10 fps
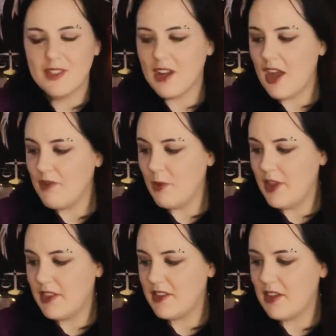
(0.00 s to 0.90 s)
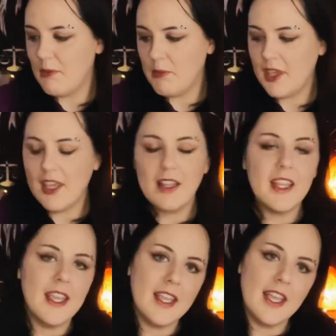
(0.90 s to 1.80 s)
it off with some
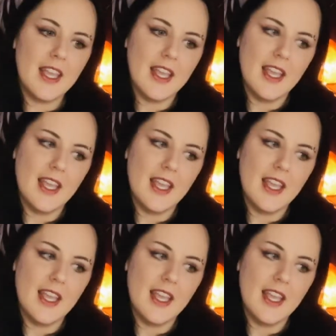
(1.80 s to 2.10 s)
healing.